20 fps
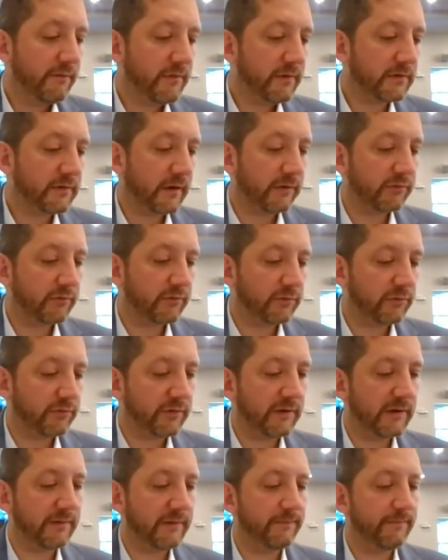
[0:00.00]

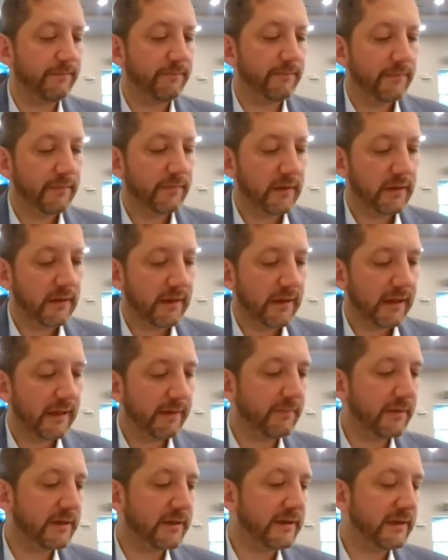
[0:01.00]
Pitashushim
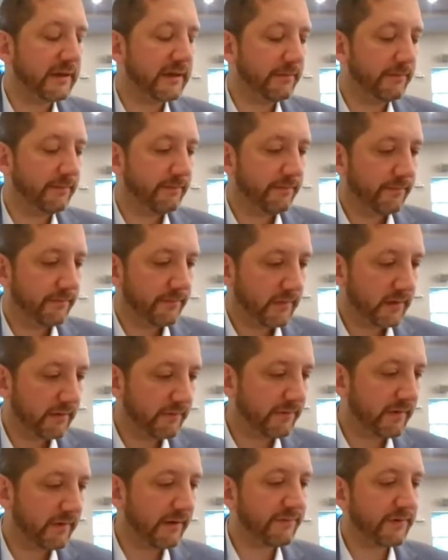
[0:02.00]
Himagim
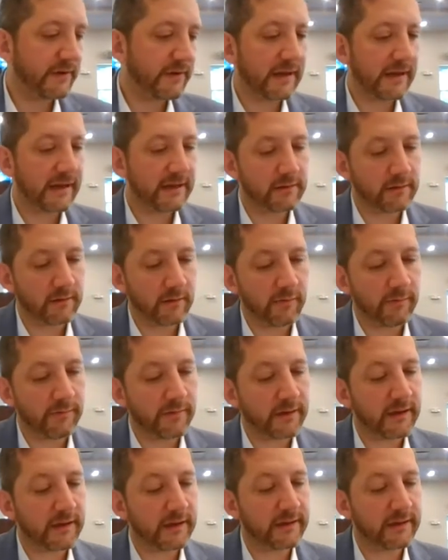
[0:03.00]
Vavachad Lo
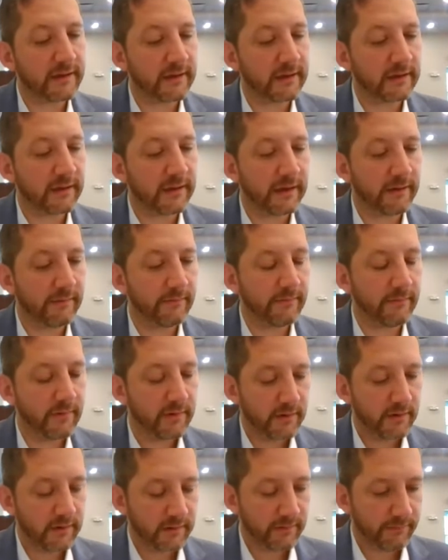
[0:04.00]
Mechake Lehem
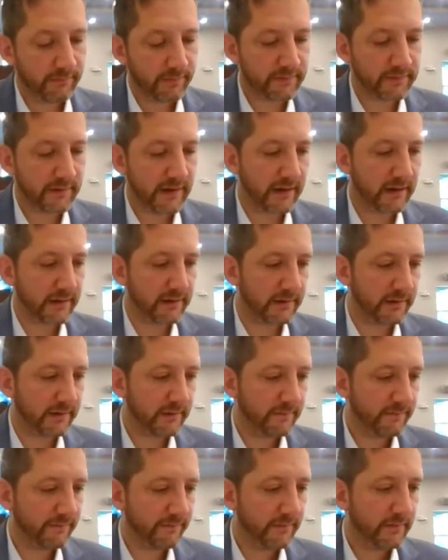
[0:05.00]
Pitachane.
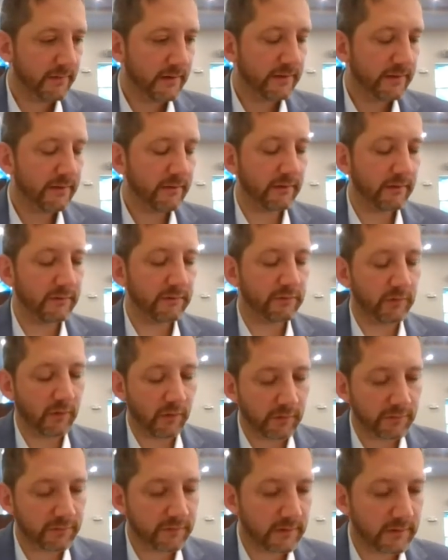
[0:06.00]
They're
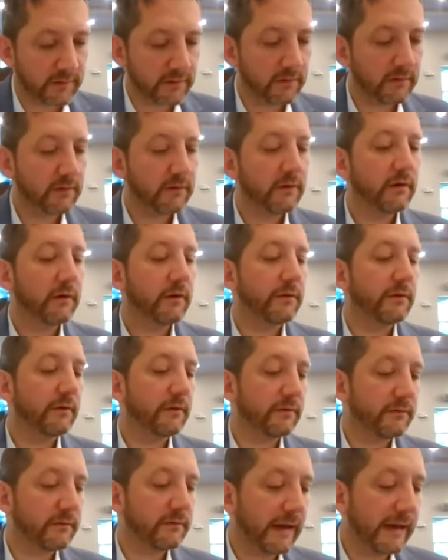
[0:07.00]
exhausted,
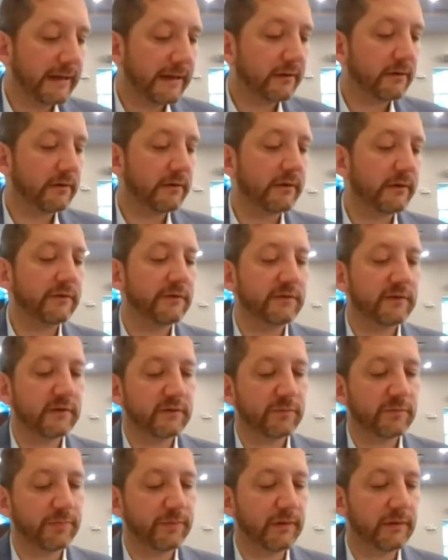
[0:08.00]
they're tired. It's
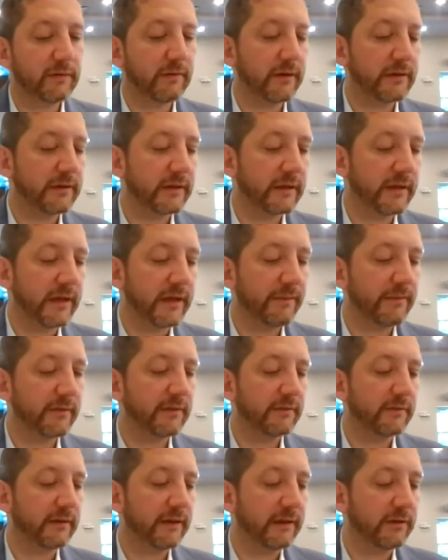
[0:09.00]
6 p.m. Right? They came in
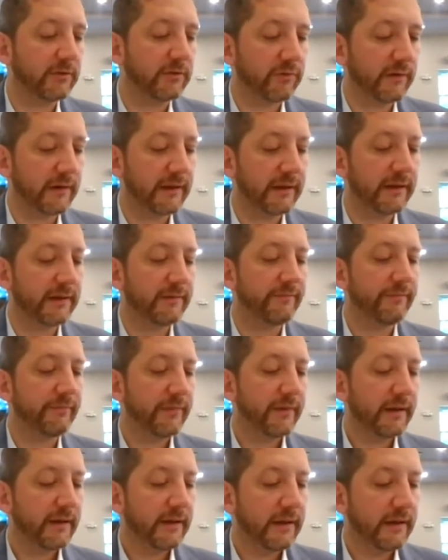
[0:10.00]
this late train,
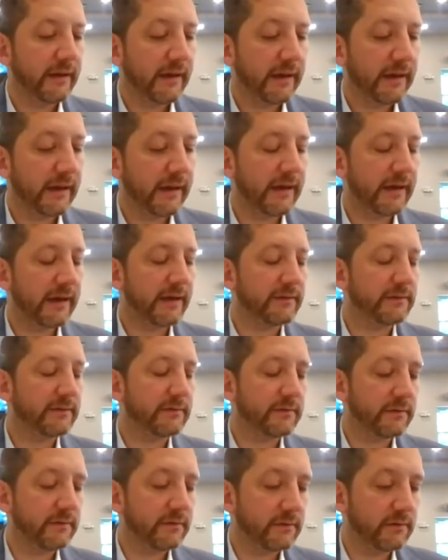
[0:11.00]

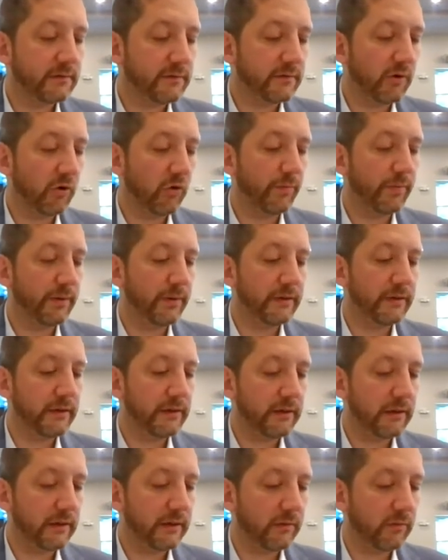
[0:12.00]
and
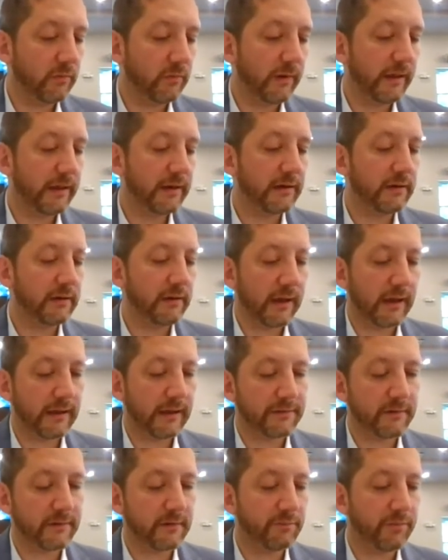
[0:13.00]
nobody waited
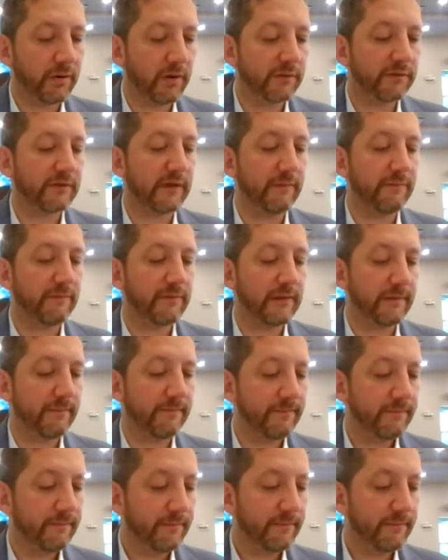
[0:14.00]
at the bus stop for them.